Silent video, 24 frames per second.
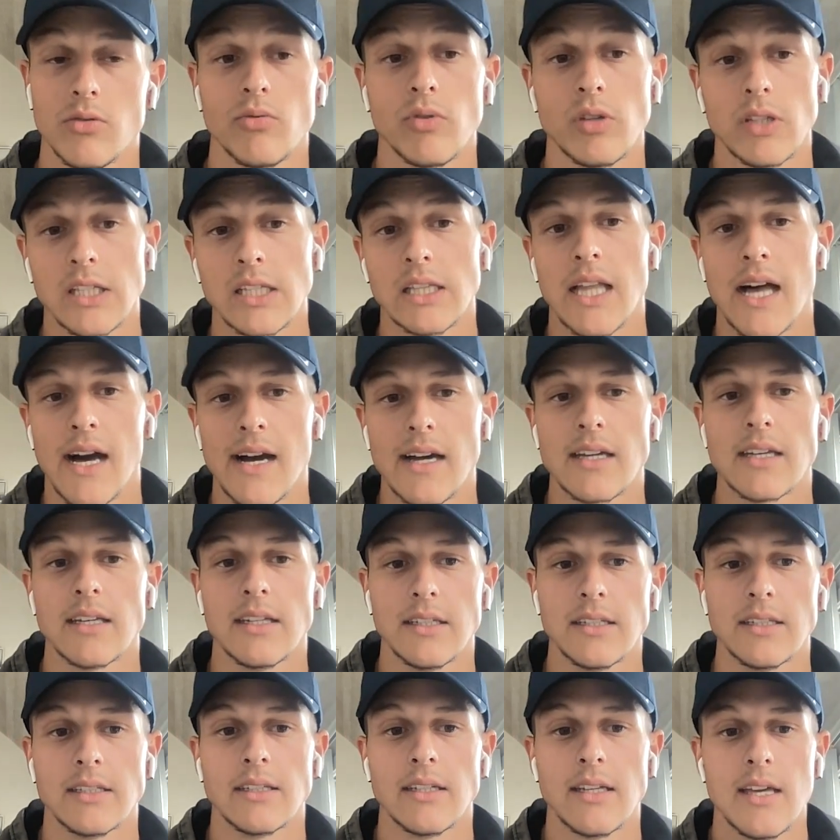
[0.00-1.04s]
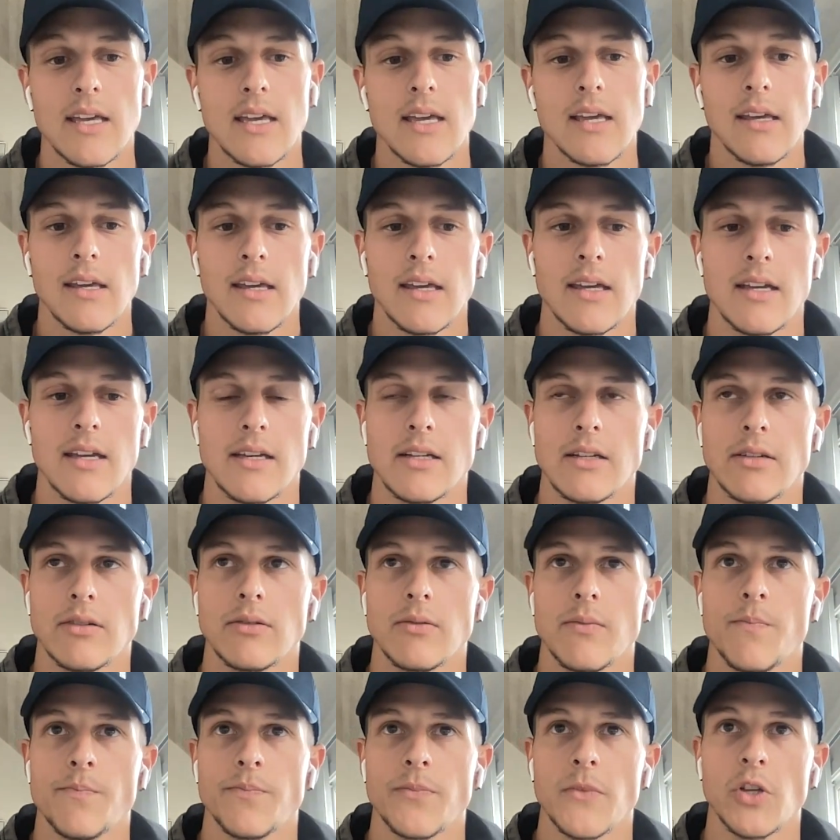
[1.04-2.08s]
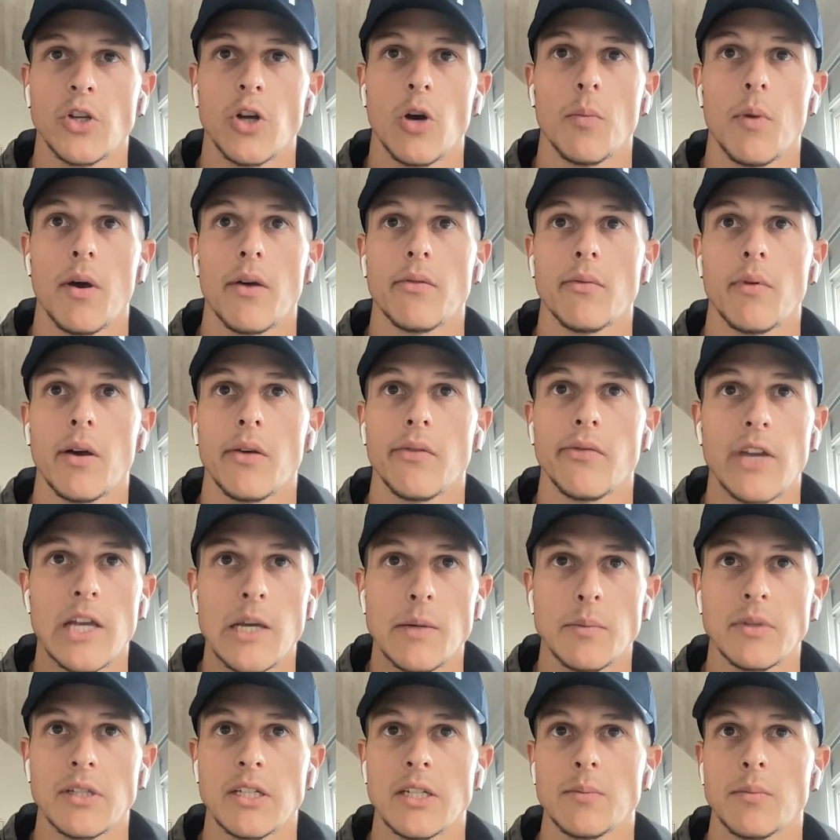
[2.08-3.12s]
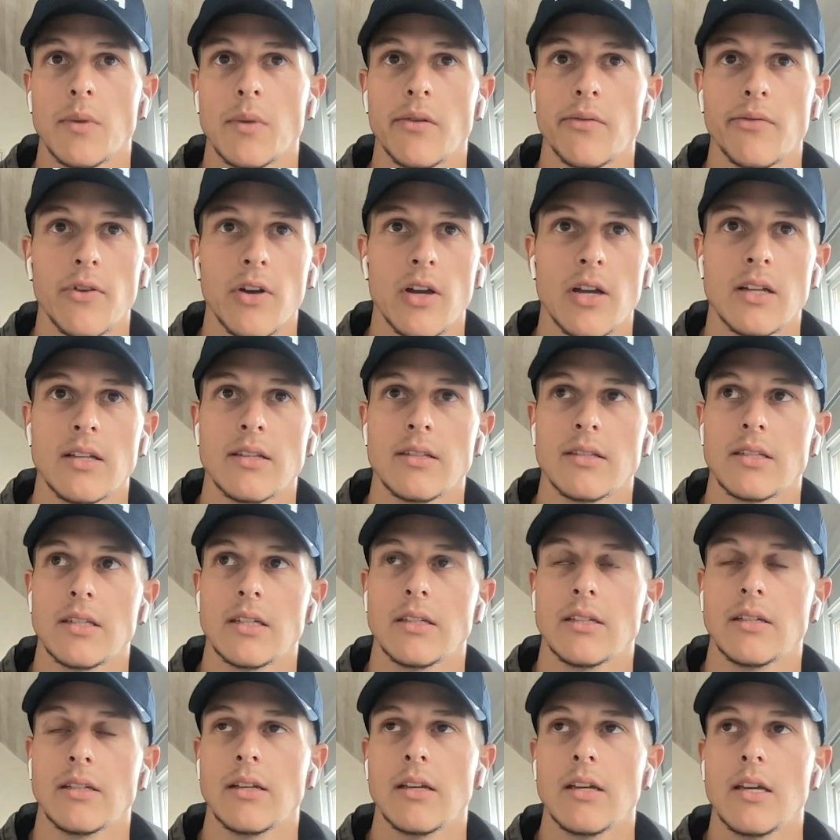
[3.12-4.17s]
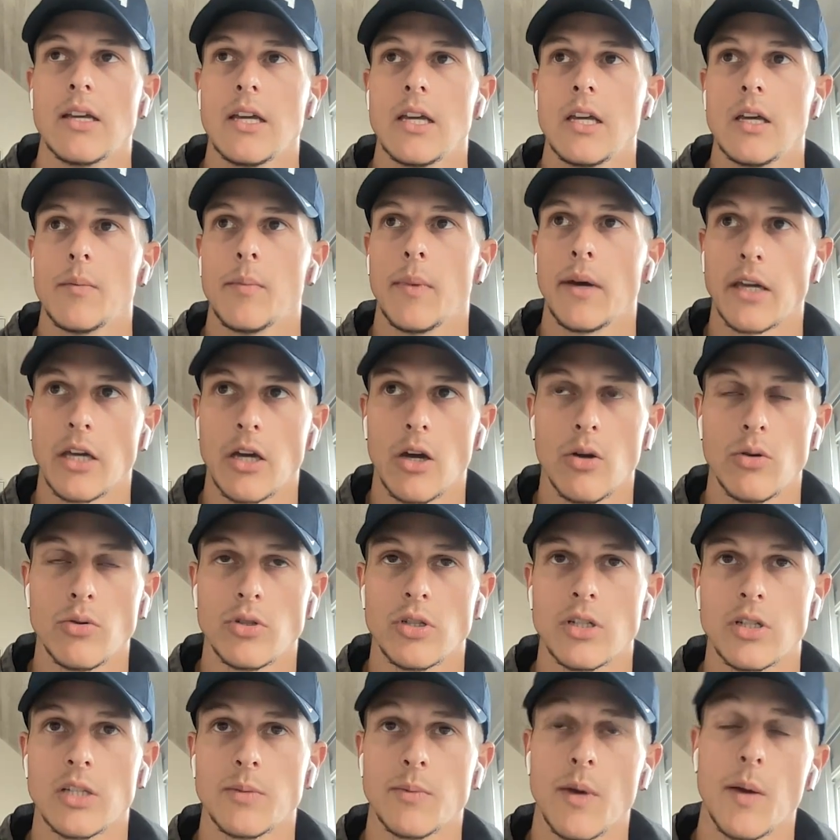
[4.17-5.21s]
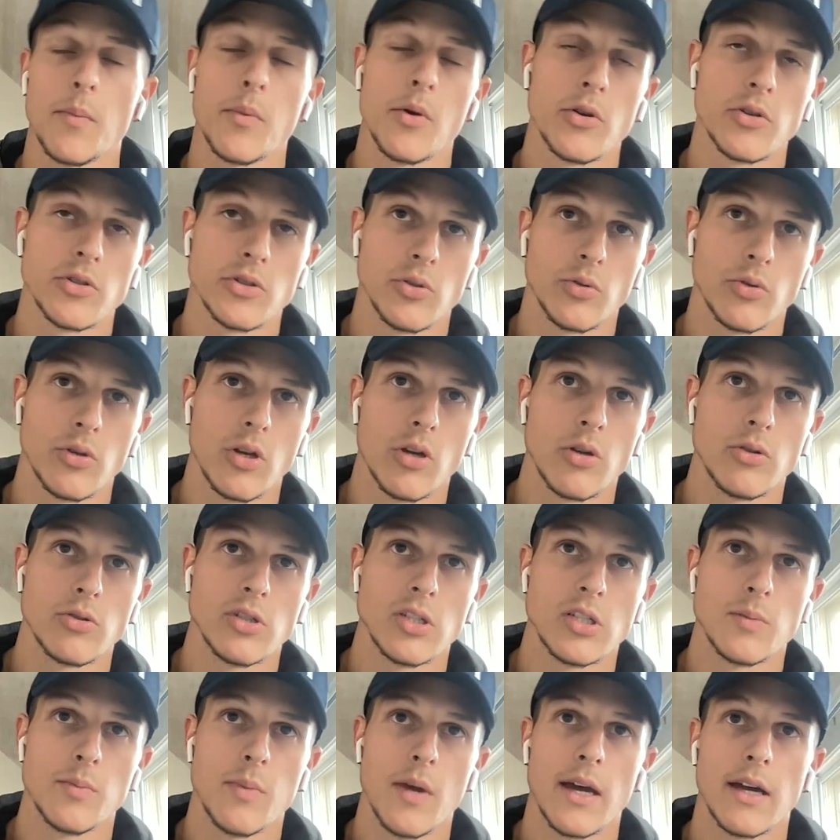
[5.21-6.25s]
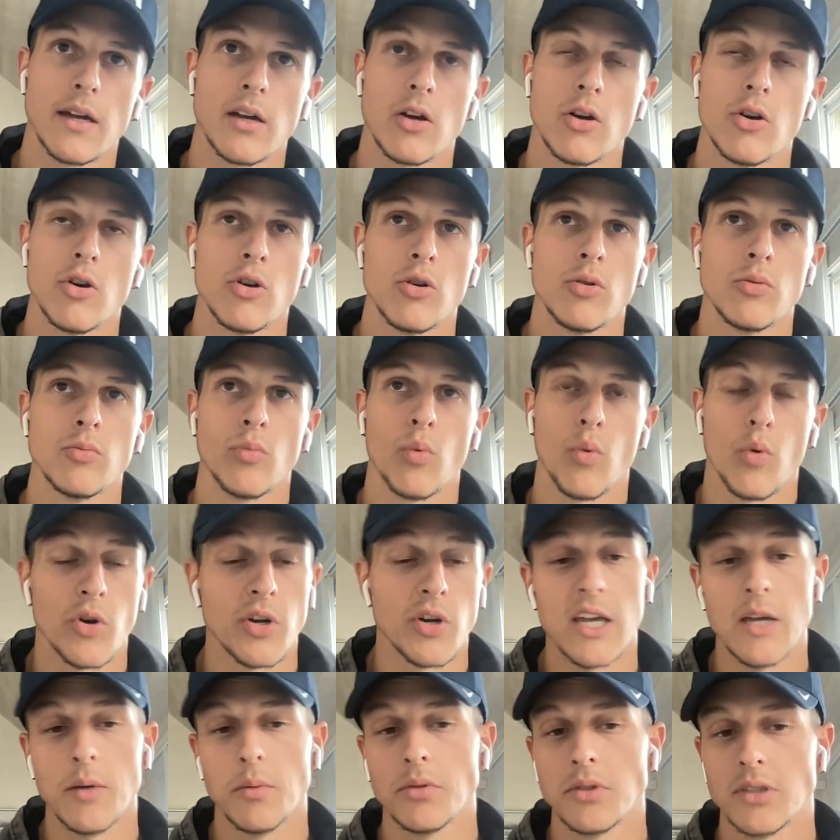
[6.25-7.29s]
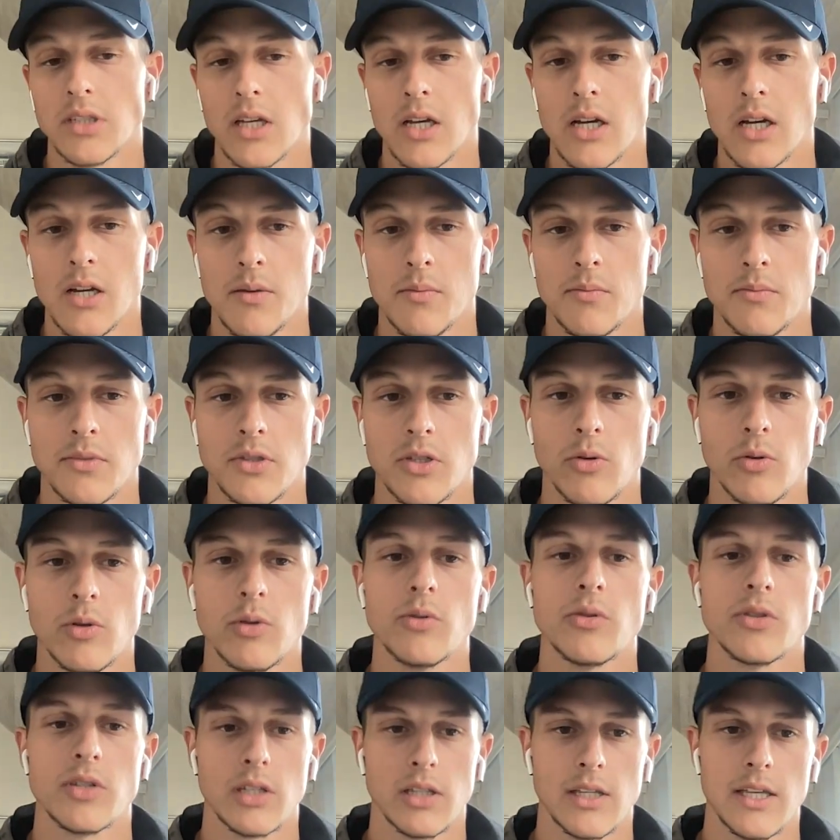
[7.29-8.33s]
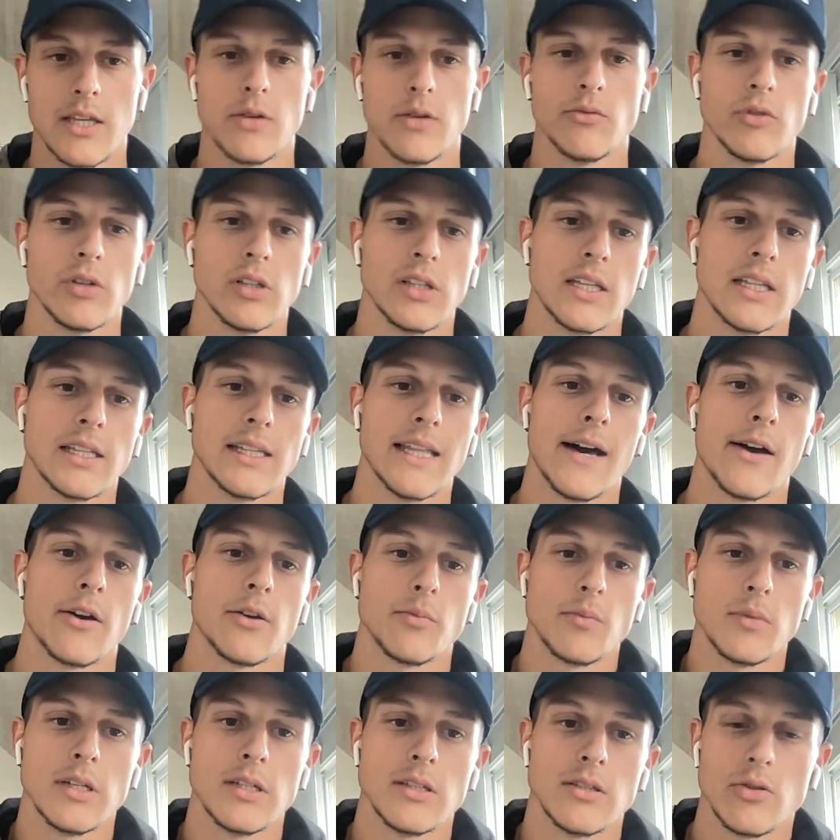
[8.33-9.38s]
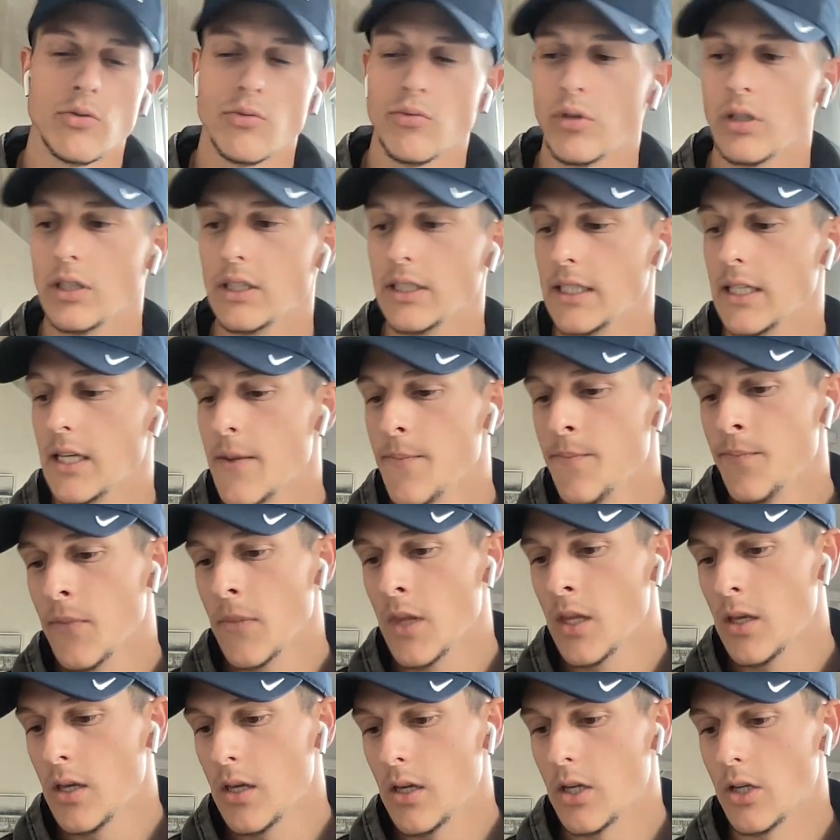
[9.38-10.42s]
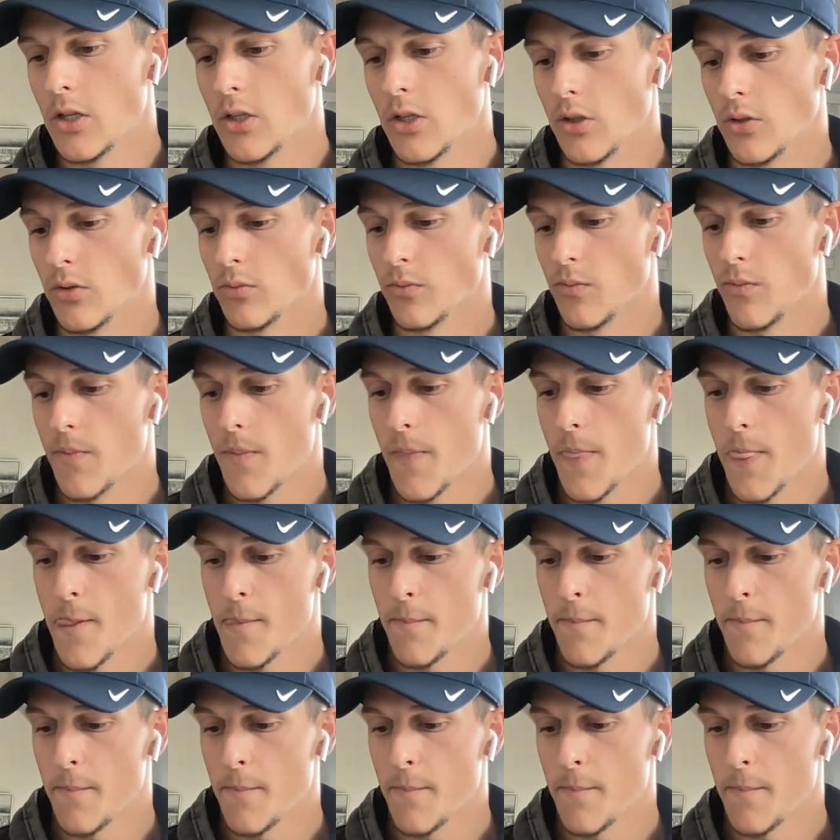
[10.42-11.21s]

to really lock in. And you know, my my family and my friends and my coaches, my personal coaches back home weren't able to come. So it was it really allowed me to really, you know,